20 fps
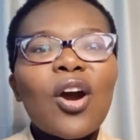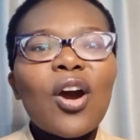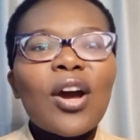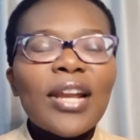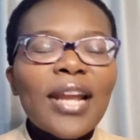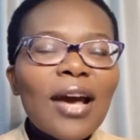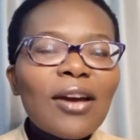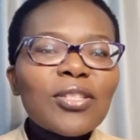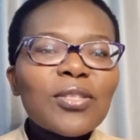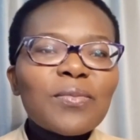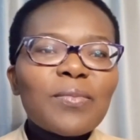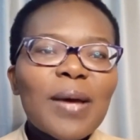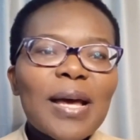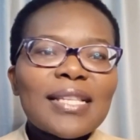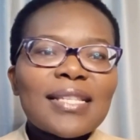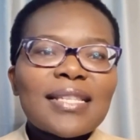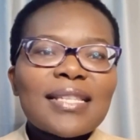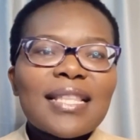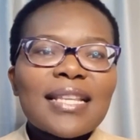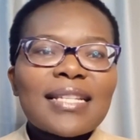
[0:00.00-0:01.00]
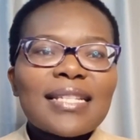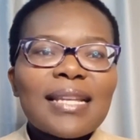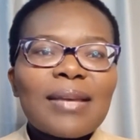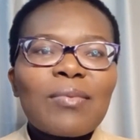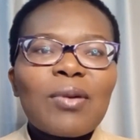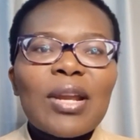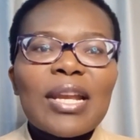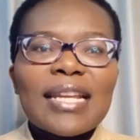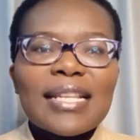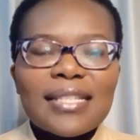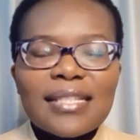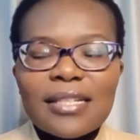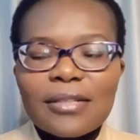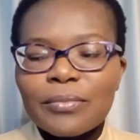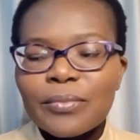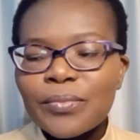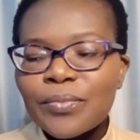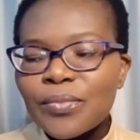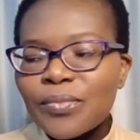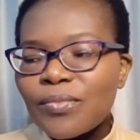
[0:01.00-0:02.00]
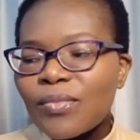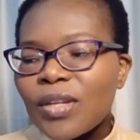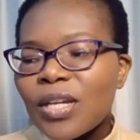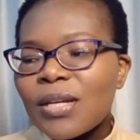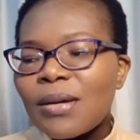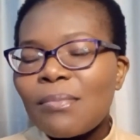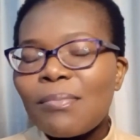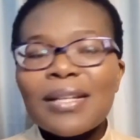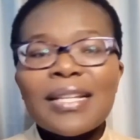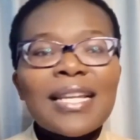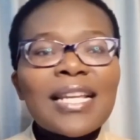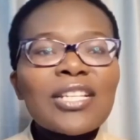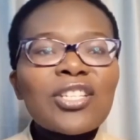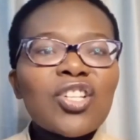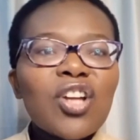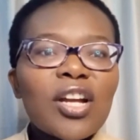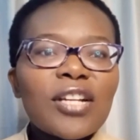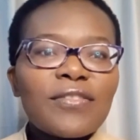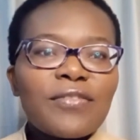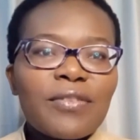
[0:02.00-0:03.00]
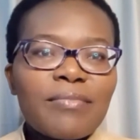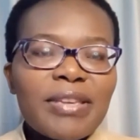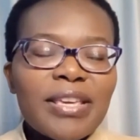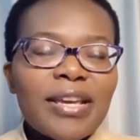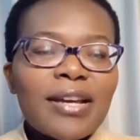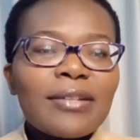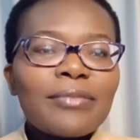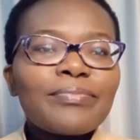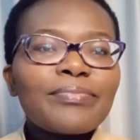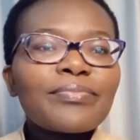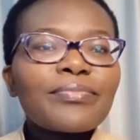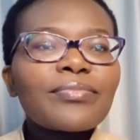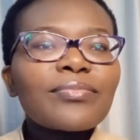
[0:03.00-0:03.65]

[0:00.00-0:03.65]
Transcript: on how to pass the demo lesson. But let's start from here.